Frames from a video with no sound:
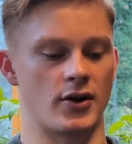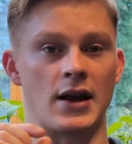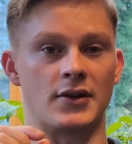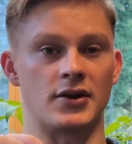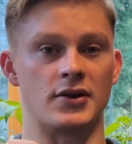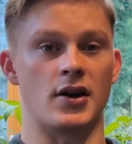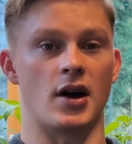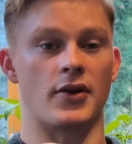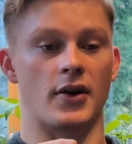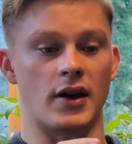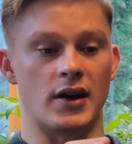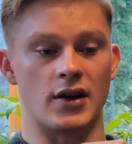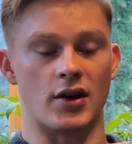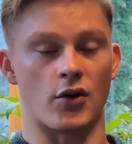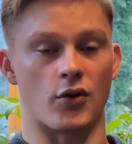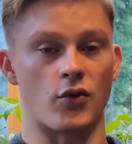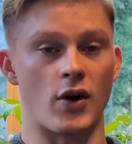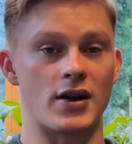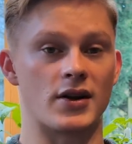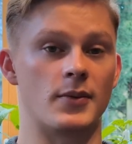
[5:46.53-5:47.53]
And another
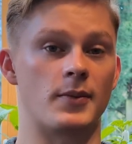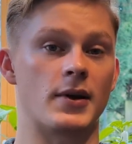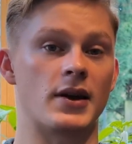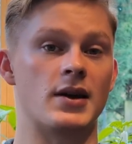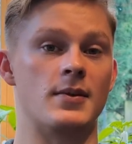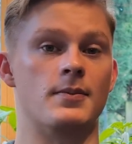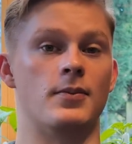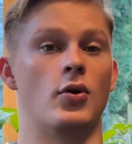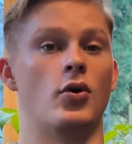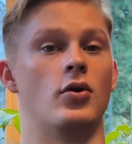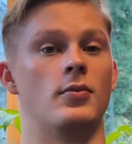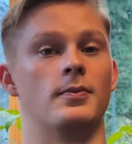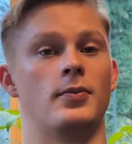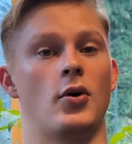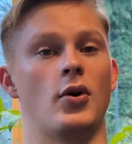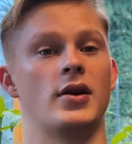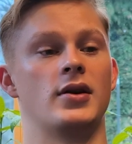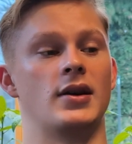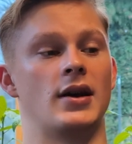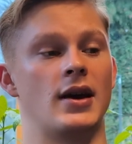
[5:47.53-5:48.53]
incredibly important
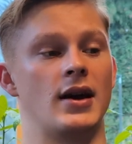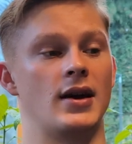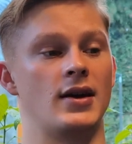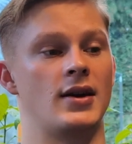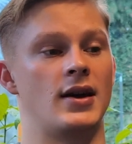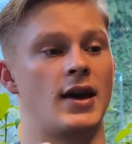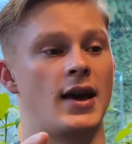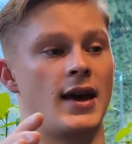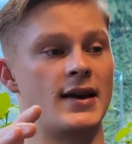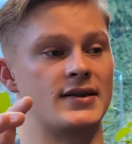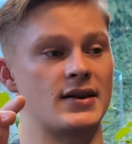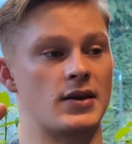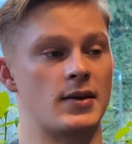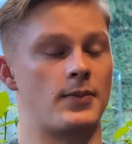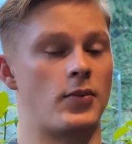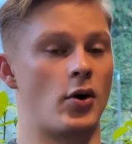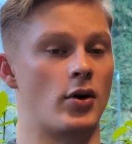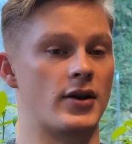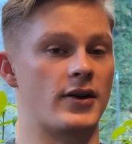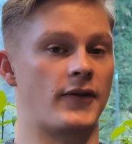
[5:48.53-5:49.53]
point here is that the
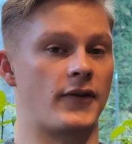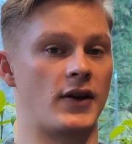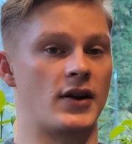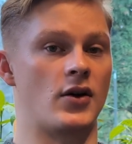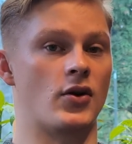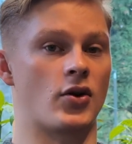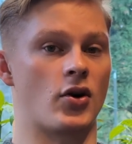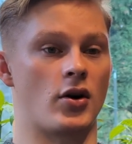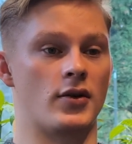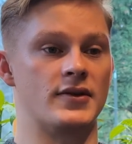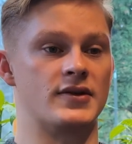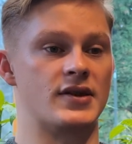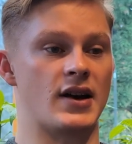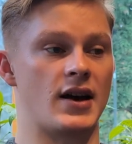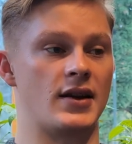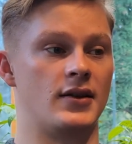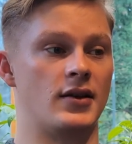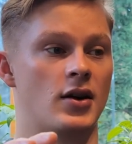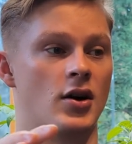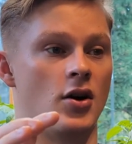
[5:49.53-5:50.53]
polyphenol
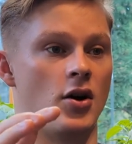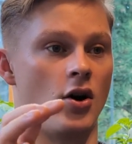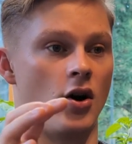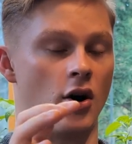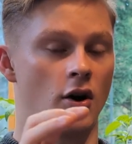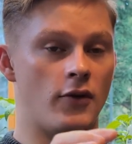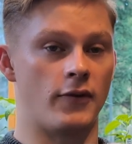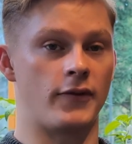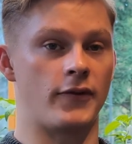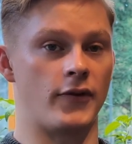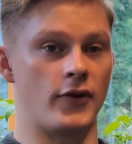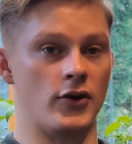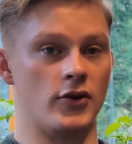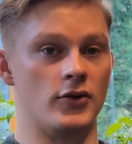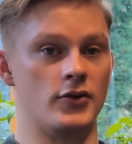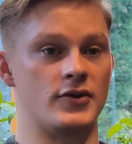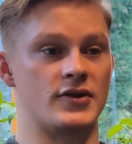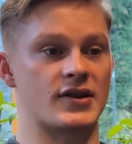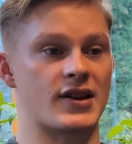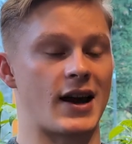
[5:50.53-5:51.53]
content of
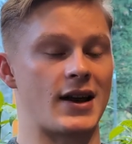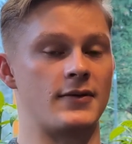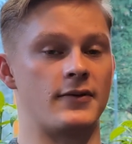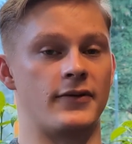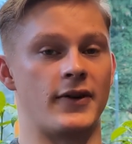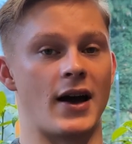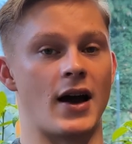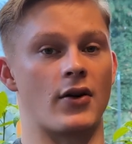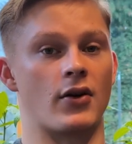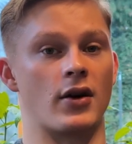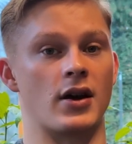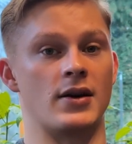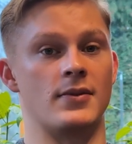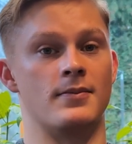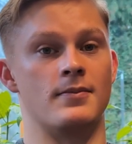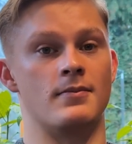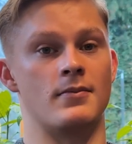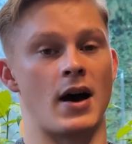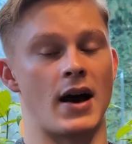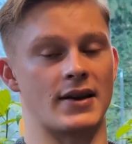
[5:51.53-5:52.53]
foods can vary
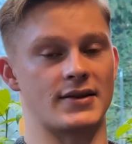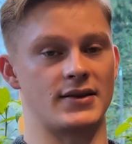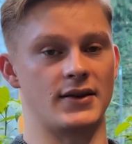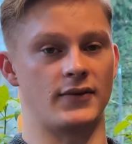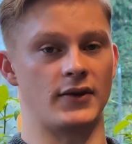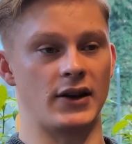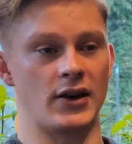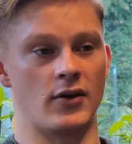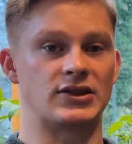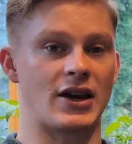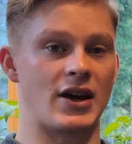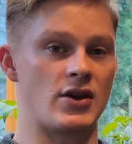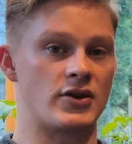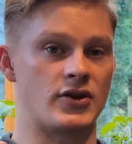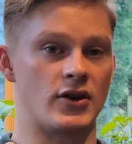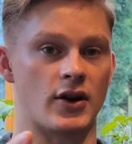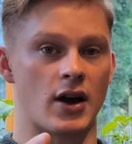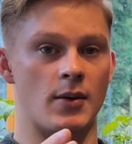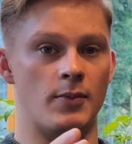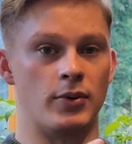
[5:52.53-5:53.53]
massively. Say you
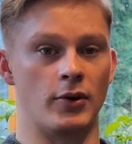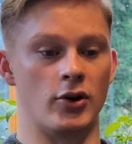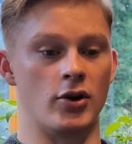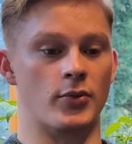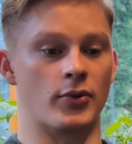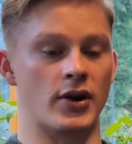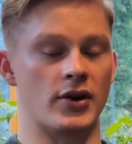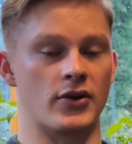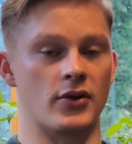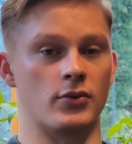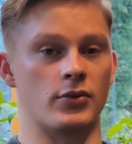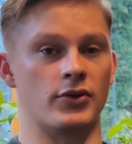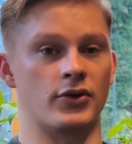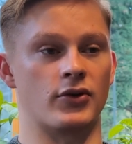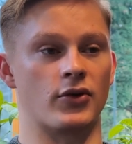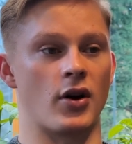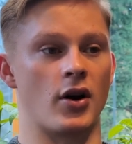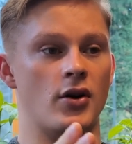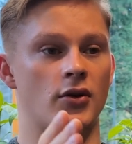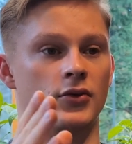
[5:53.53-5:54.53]
took a blueberry that was
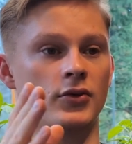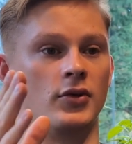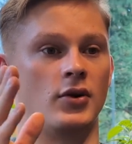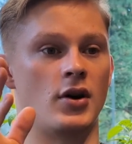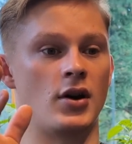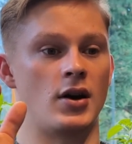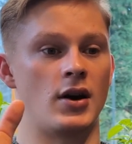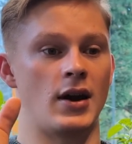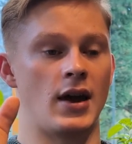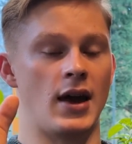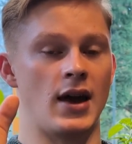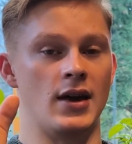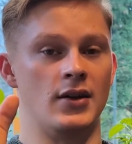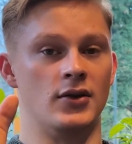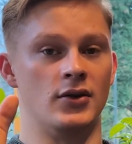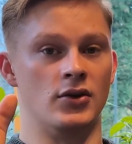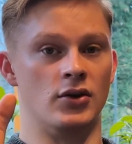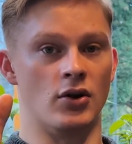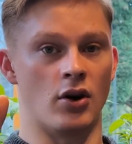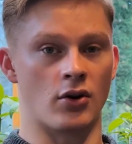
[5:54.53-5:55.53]
grown
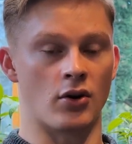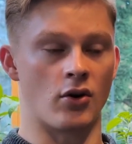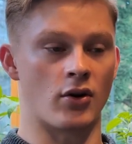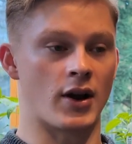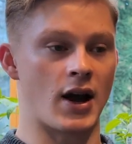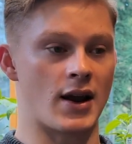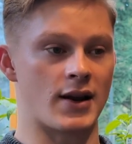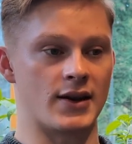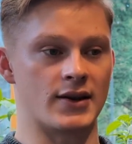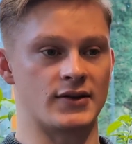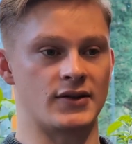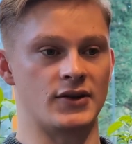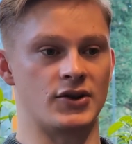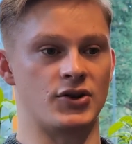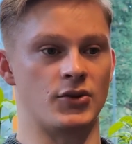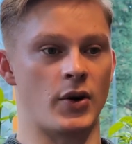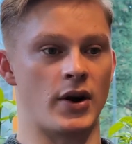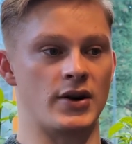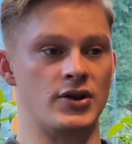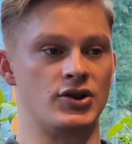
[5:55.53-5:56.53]
in non-organic
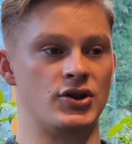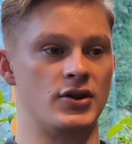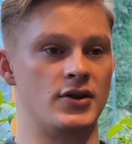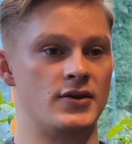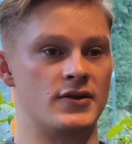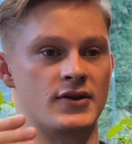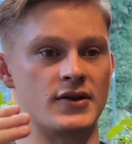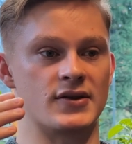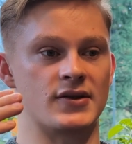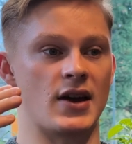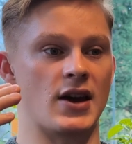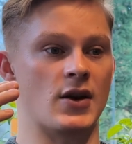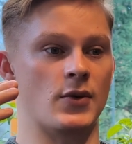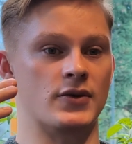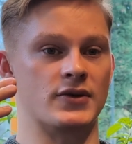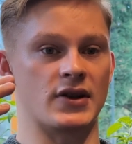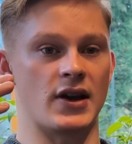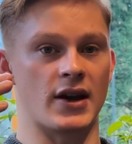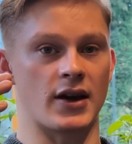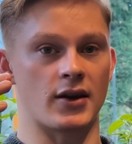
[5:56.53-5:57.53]
situations, say it
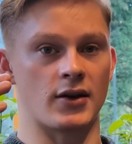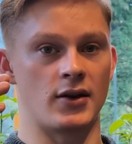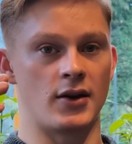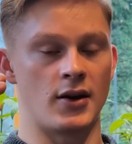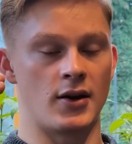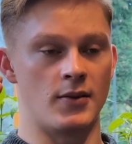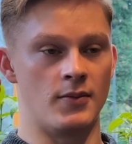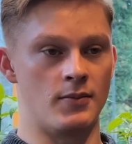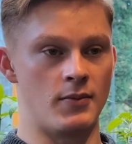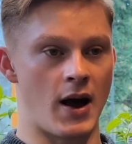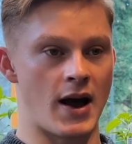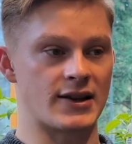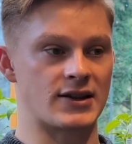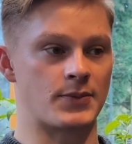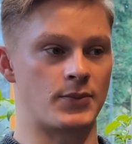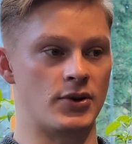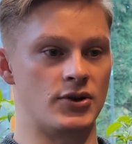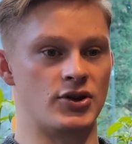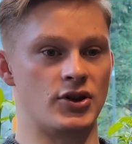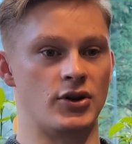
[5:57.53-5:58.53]
was like mass
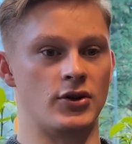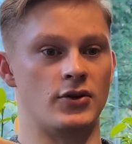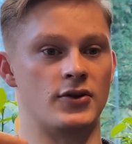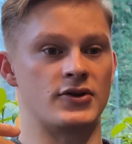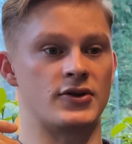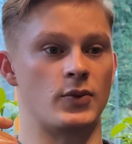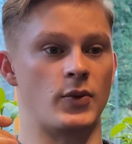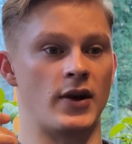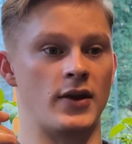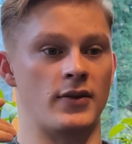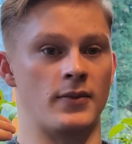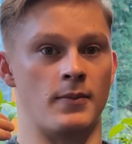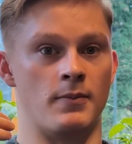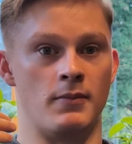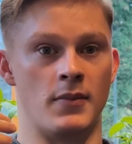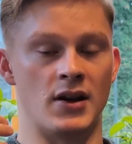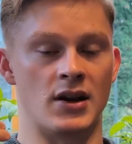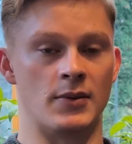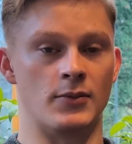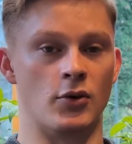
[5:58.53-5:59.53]
produced with
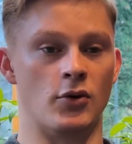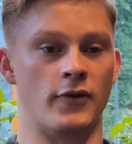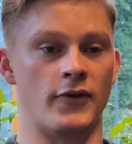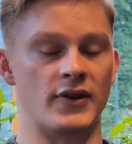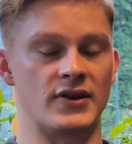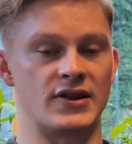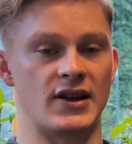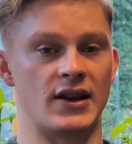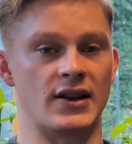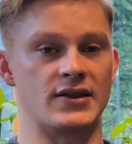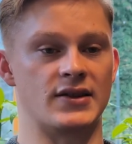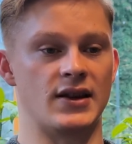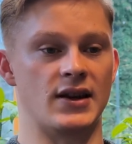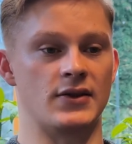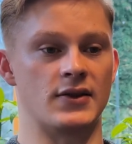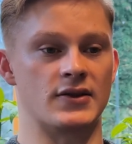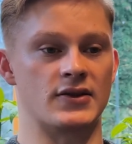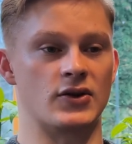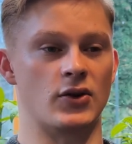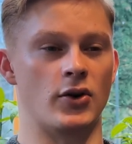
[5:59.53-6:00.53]
minimal fertility in
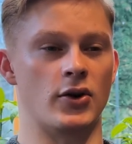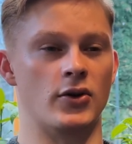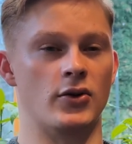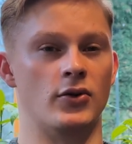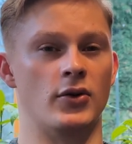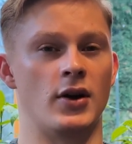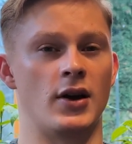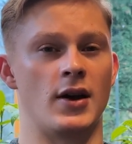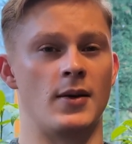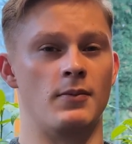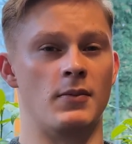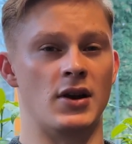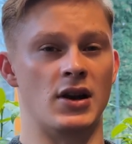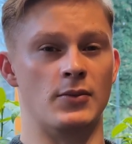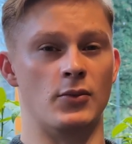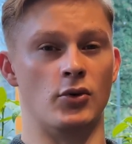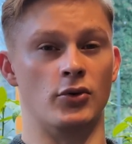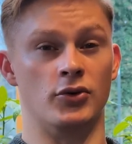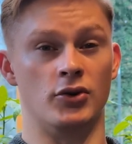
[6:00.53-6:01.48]
the soil, minimal